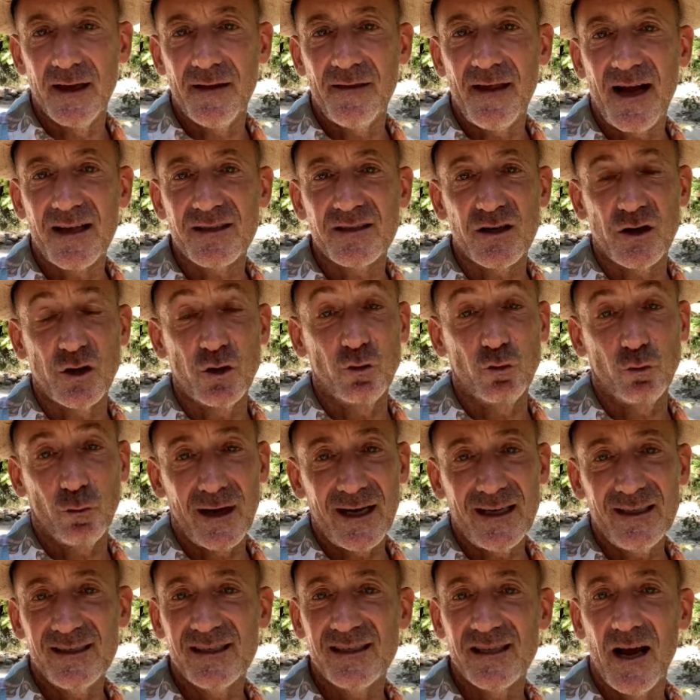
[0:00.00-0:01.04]
And that's a
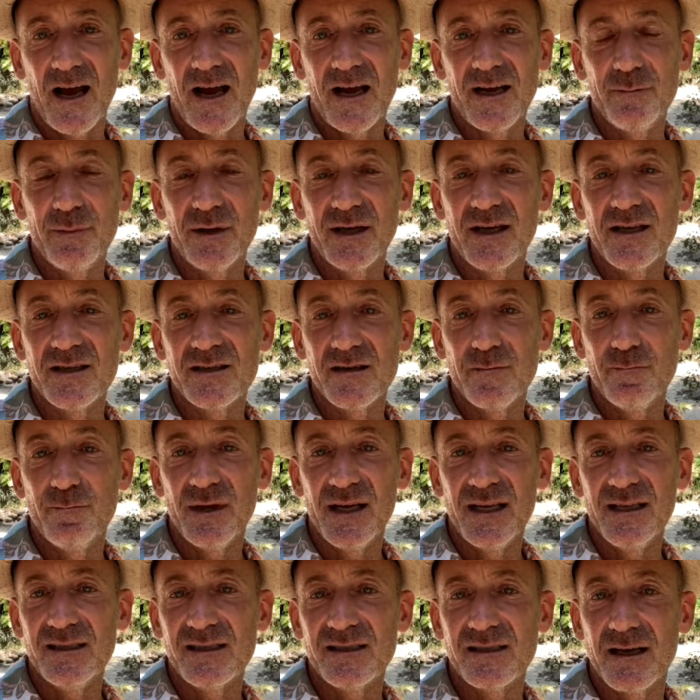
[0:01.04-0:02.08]
great sign because it
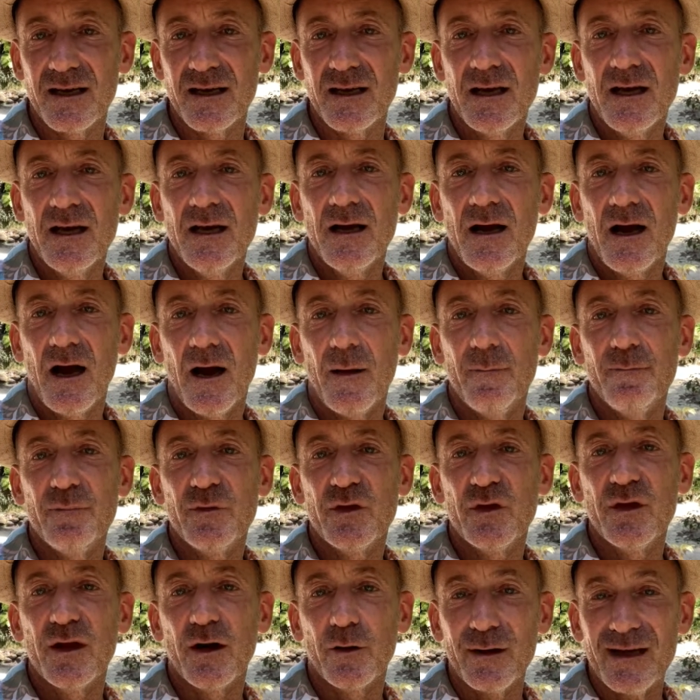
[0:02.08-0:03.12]
means that
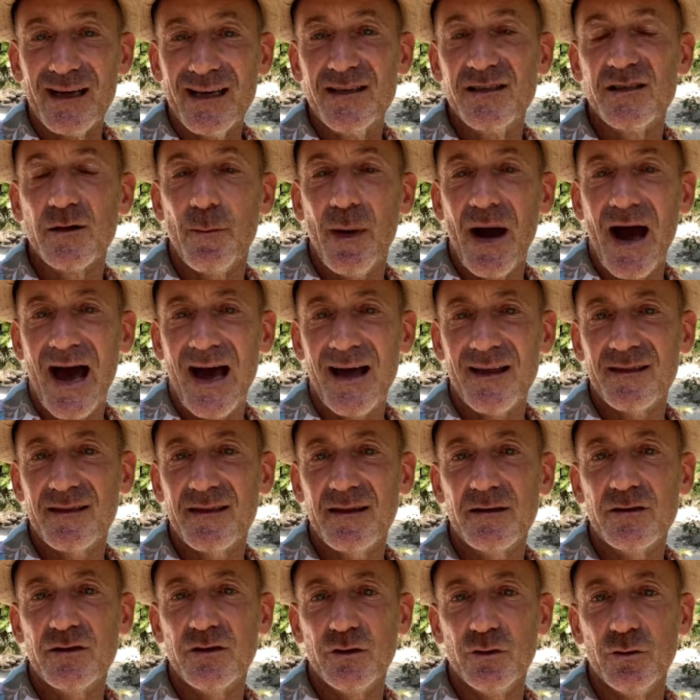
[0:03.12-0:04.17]
um, there is a path
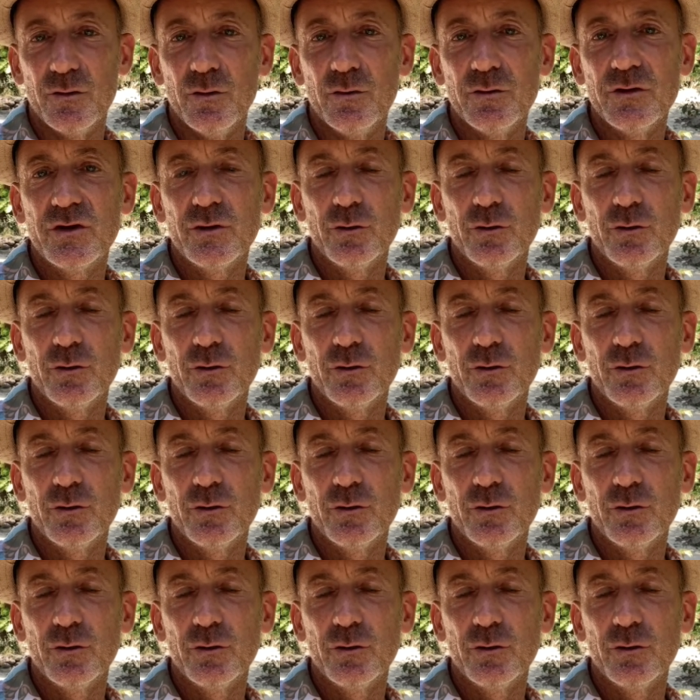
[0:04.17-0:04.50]
to,